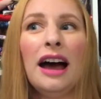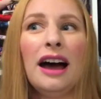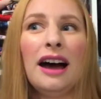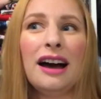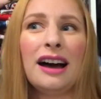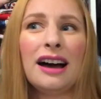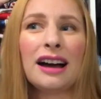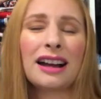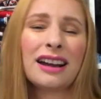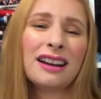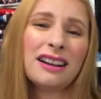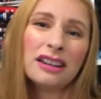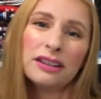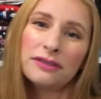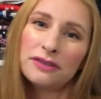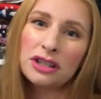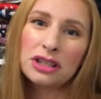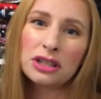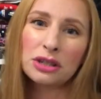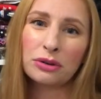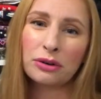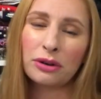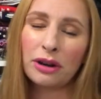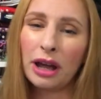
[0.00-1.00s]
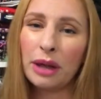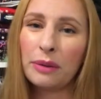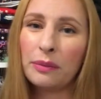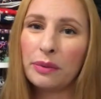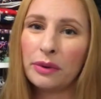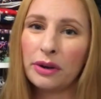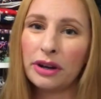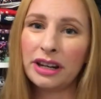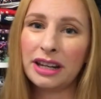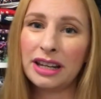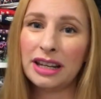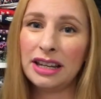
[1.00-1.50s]
kind of describe
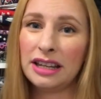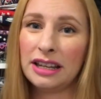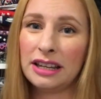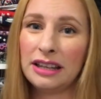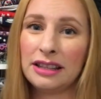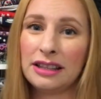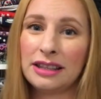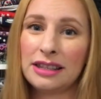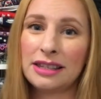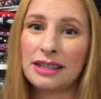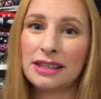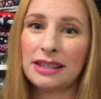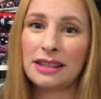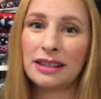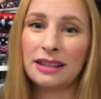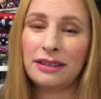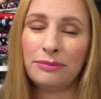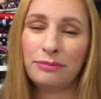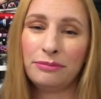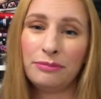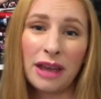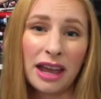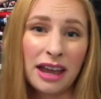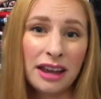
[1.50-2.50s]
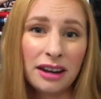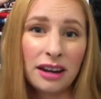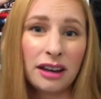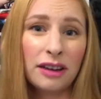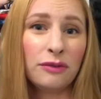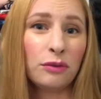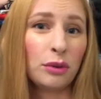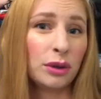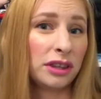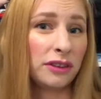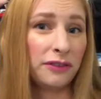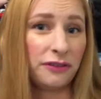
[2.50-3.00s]
what it's made
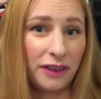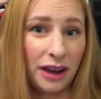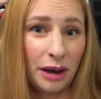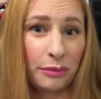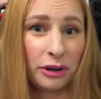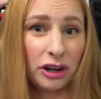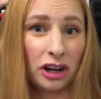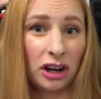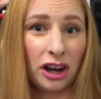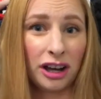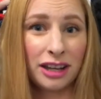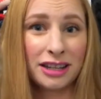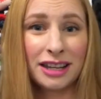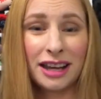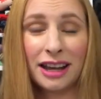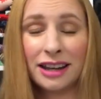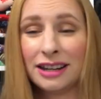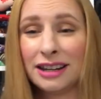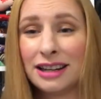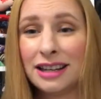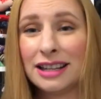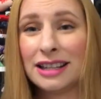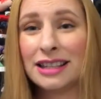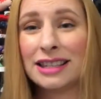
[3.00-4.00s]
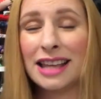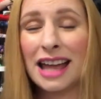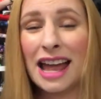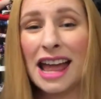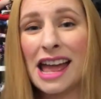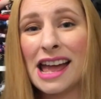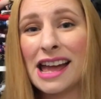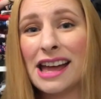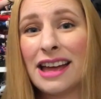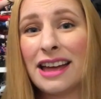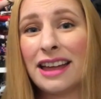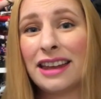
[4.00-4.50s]
of, what the fabric content is,
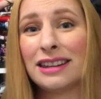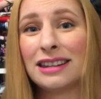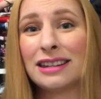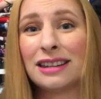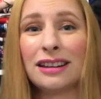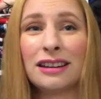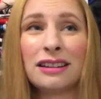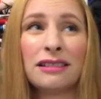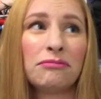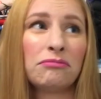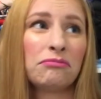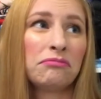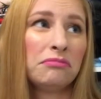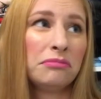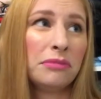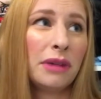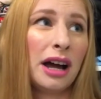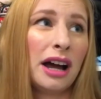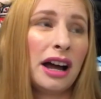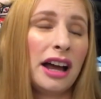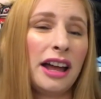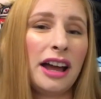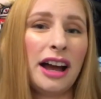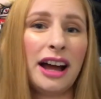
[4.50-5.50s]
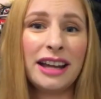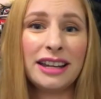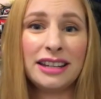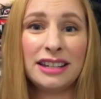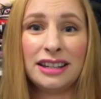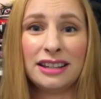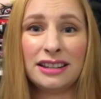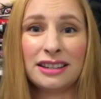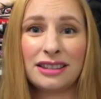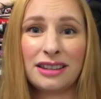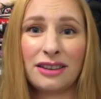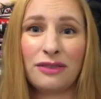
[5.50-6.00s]
and my
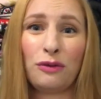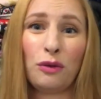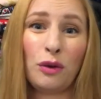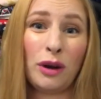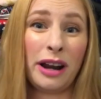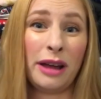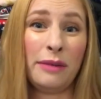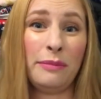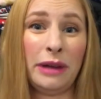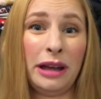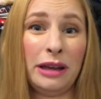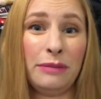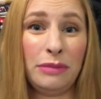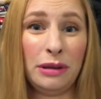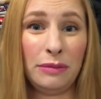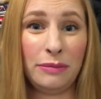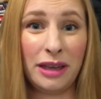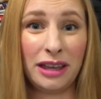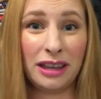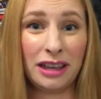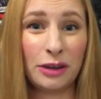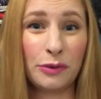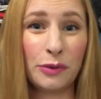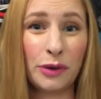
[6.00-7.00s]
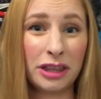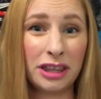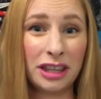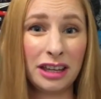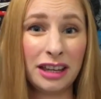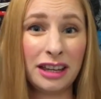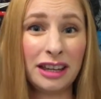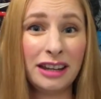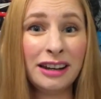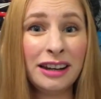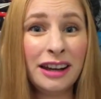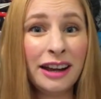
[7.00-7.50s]
ideas of what I might be making with
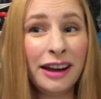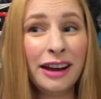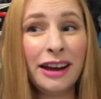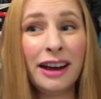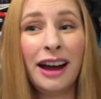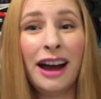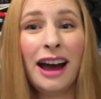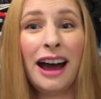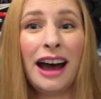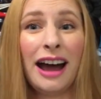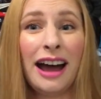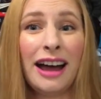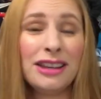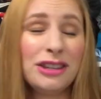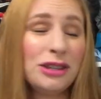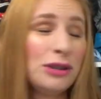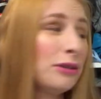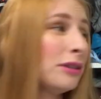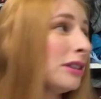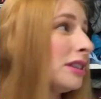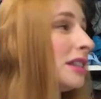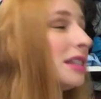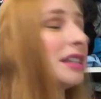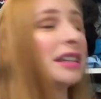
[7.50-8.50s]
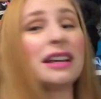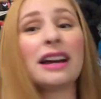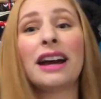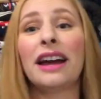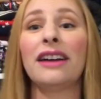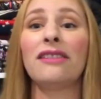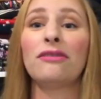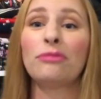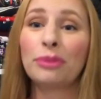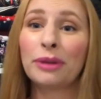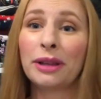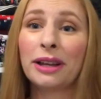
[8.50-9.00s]
it. As you can see, I
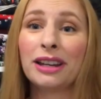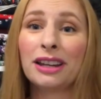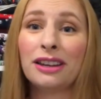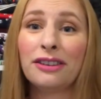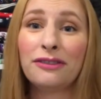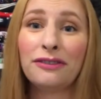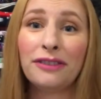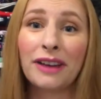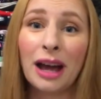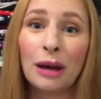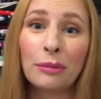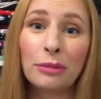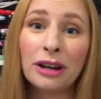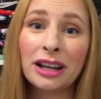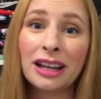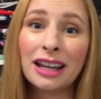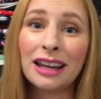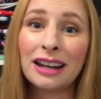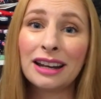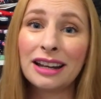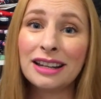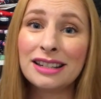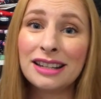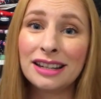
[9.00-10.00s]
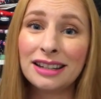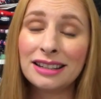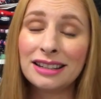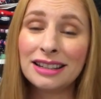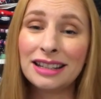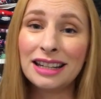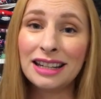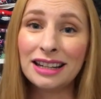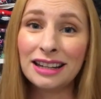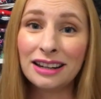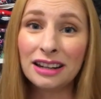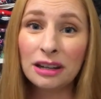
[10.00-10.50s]
have plenty of fabric and I didn't
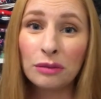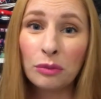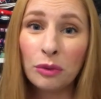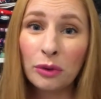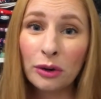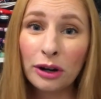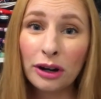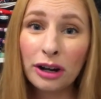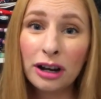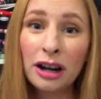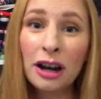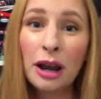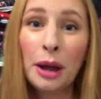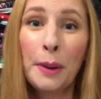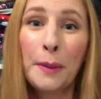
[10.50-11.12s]
need any more,